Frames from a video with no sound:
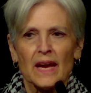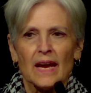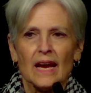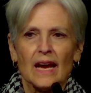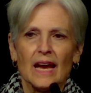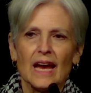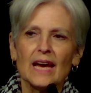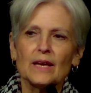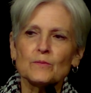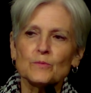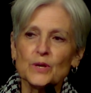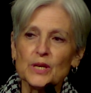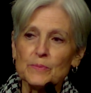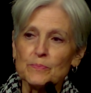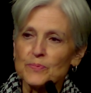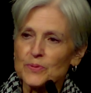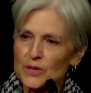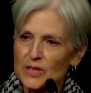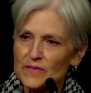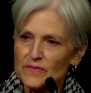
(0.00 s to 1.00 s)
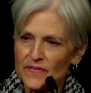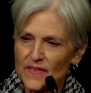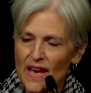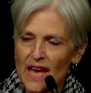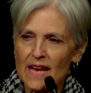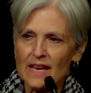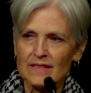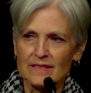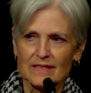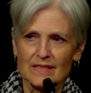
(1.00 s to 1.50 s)
and we
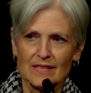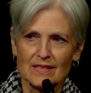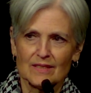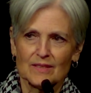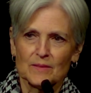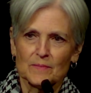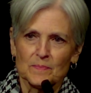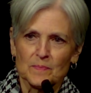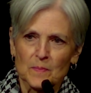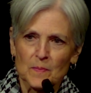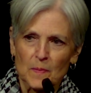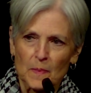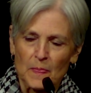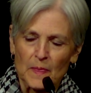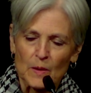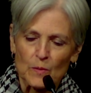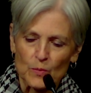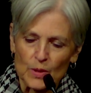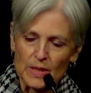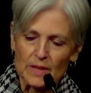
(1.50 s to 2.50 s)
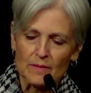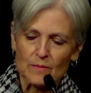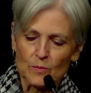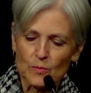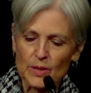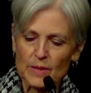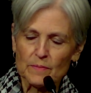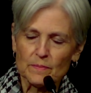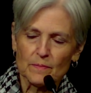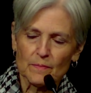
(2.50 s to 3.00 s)
prevent, we
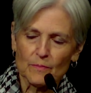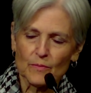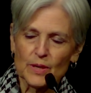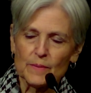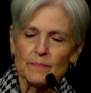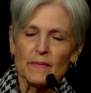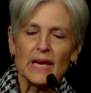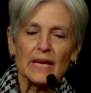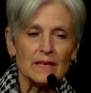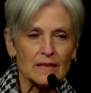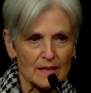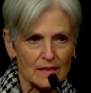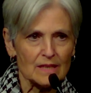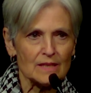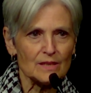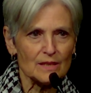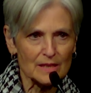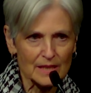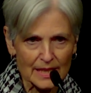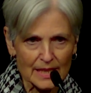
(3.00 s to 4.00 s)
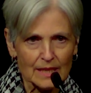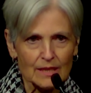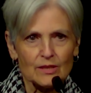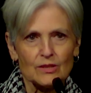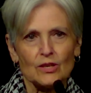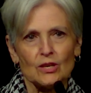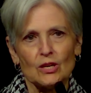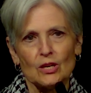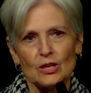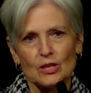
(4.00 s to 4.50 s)
make
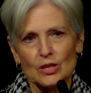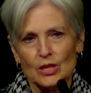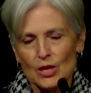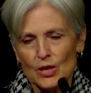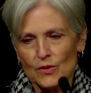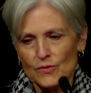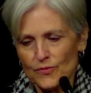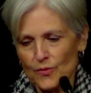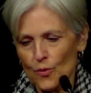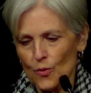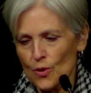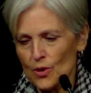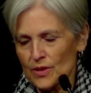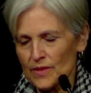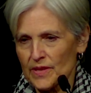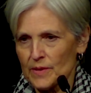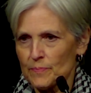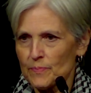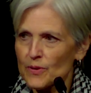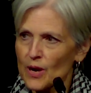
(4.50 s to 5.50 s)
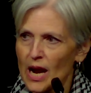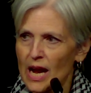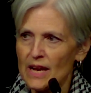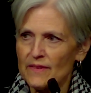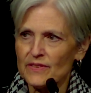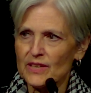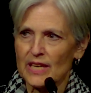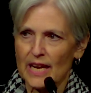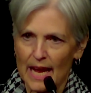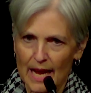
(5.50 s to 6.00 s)
illegal for the
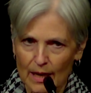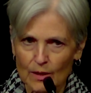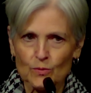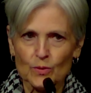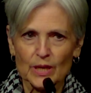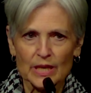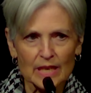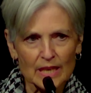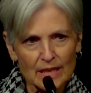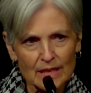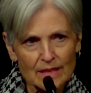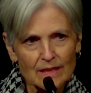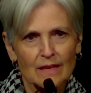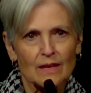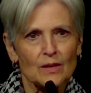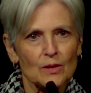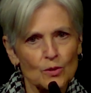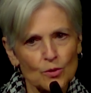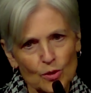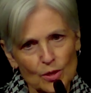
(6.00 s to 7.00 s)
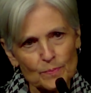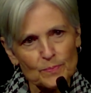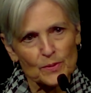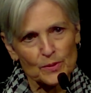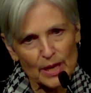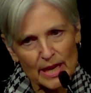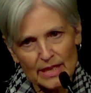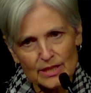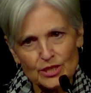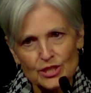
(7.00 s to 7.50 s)
private equity
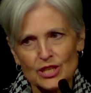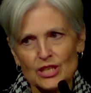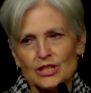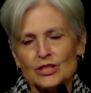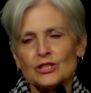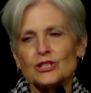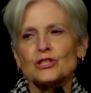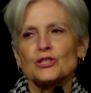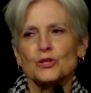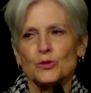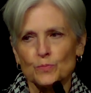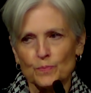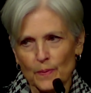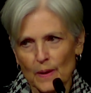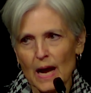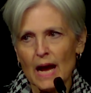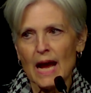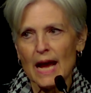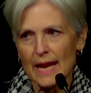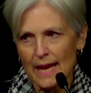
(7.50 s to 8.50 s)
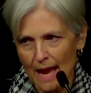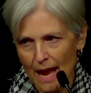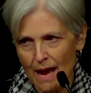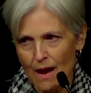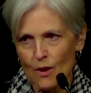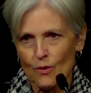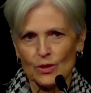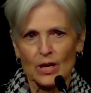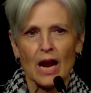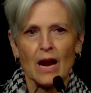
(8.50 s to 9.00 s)
corporations to buy
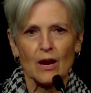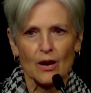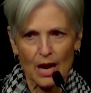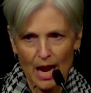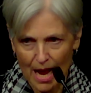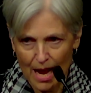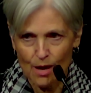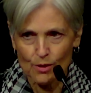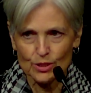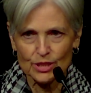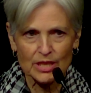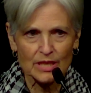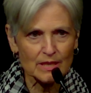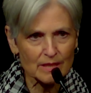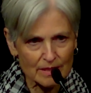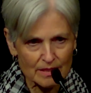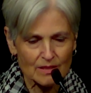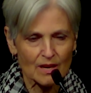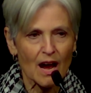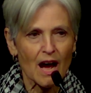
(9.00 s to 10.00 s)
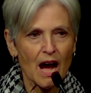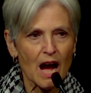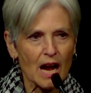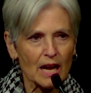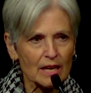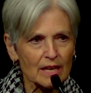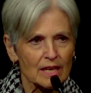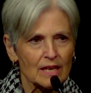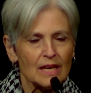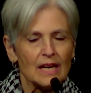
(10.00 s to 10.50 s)
out our housing stock
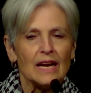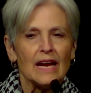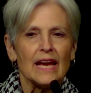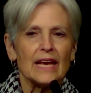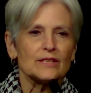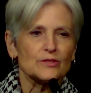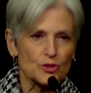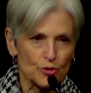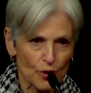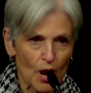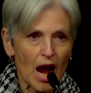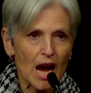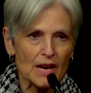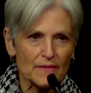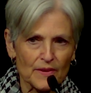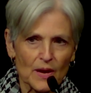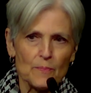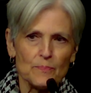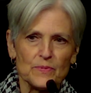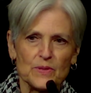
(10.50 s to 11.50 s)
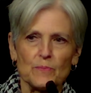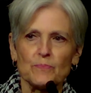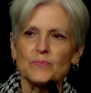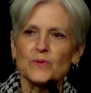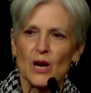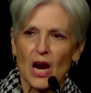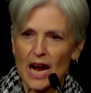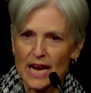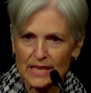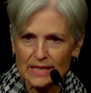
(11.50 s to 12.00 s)
and drive up the
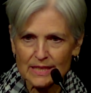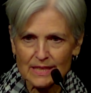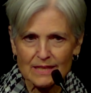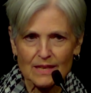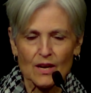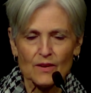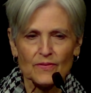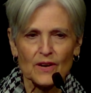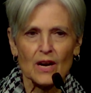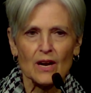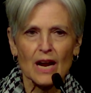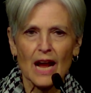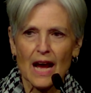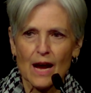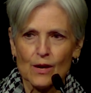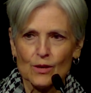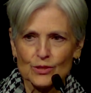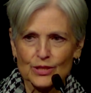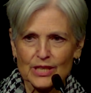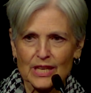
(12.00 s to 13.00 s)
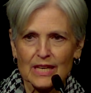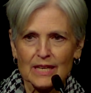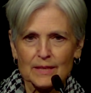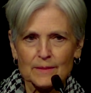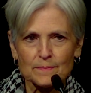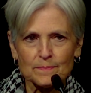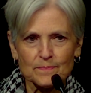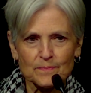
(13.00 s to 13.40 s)
price of our housing.